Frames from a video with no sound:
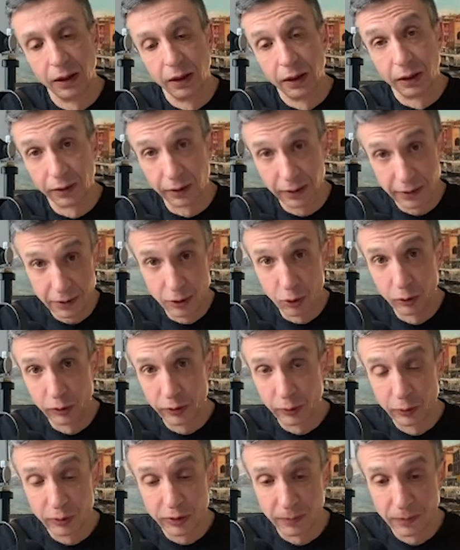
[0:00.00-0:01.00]
Let's go
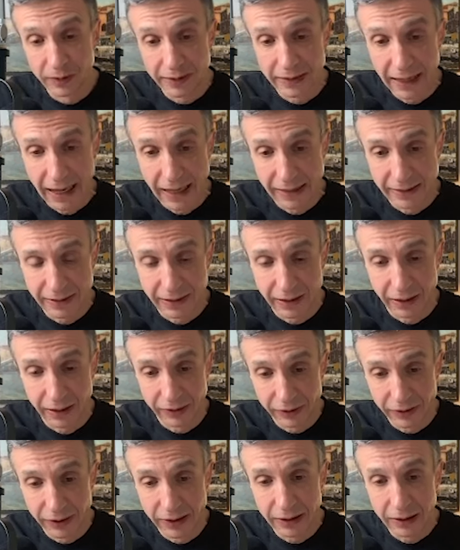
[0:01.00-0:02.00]
through some stats that I
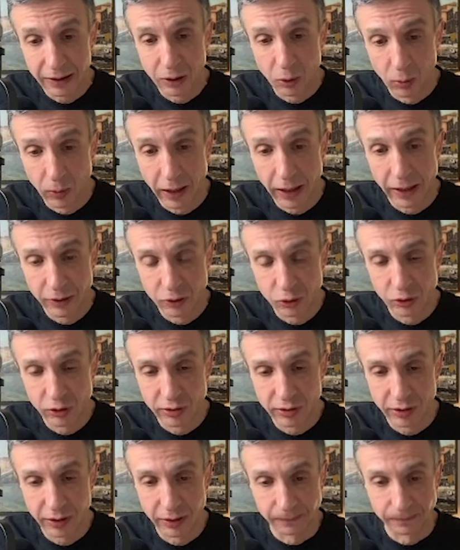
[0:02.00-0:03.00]
think are quite
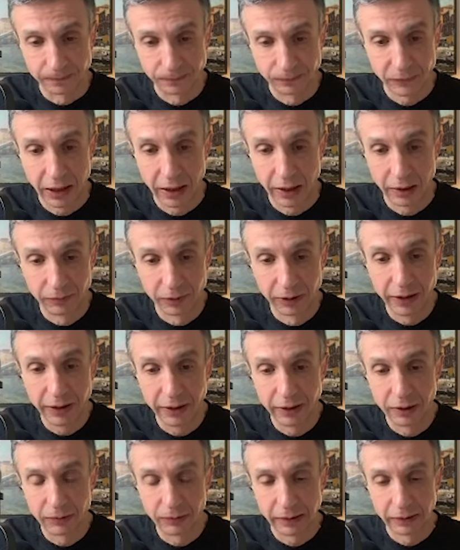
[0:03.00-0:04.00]
interesting and are
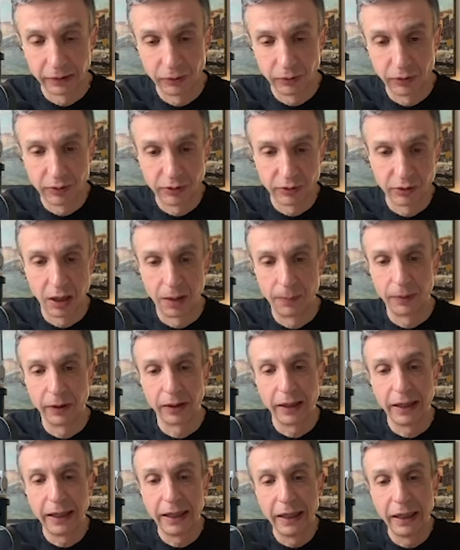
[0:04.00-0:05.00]
related directly to this
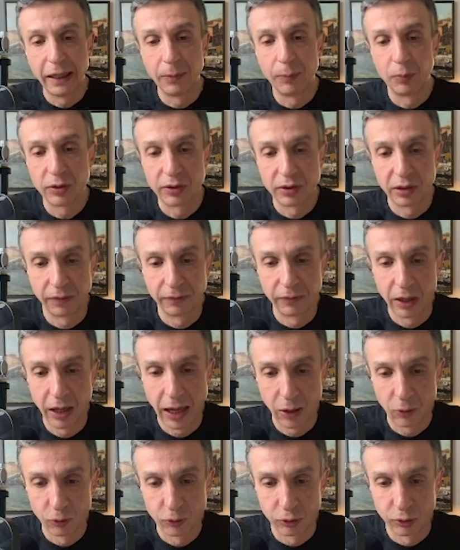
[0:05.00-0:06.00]
topic. 80% of the
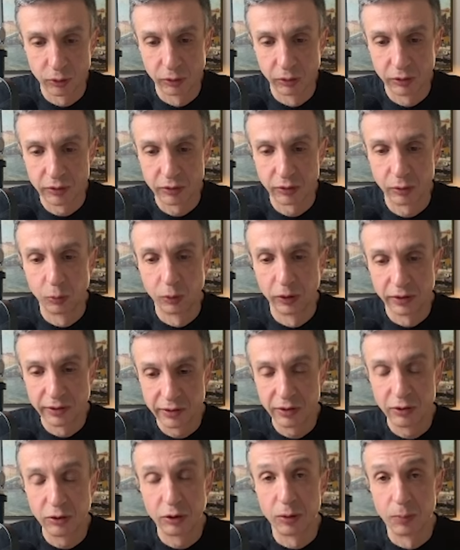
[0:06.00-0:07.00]
households will
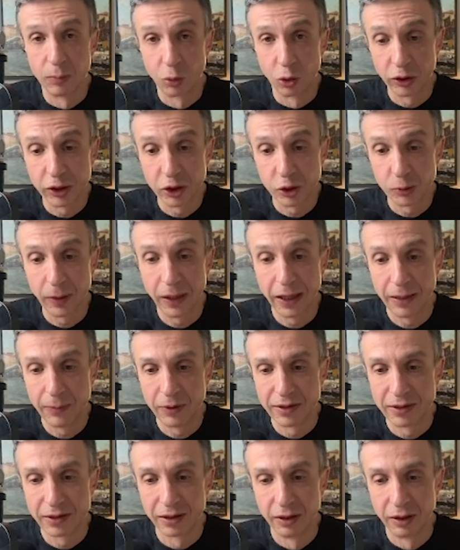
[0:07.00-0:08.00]
see their mortgage
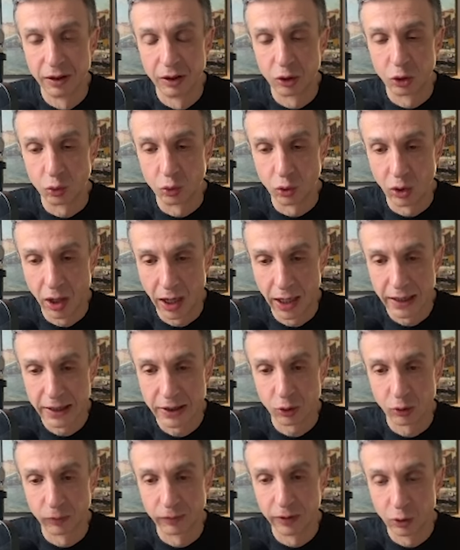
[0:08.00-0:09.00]
payments rise
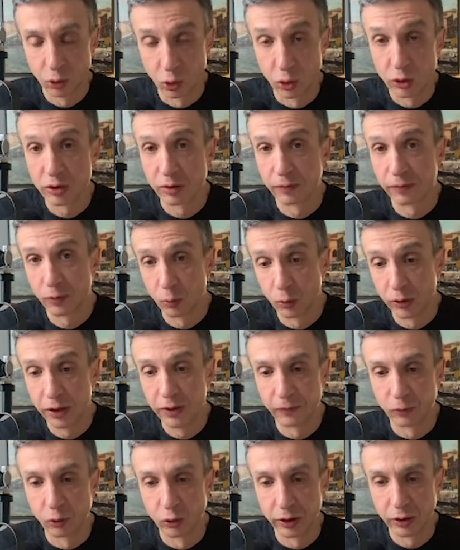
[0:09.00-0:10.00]
over the course of
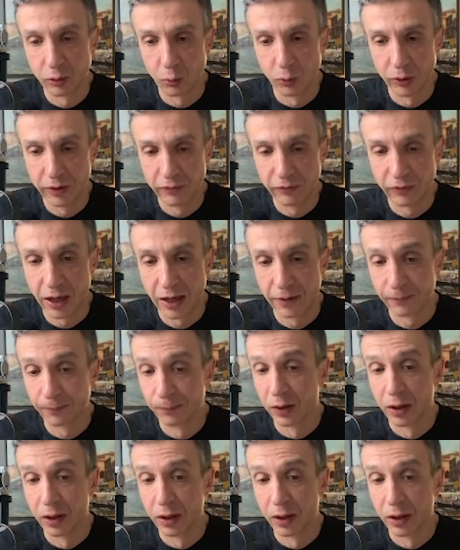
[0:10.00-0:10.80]
24 and 25.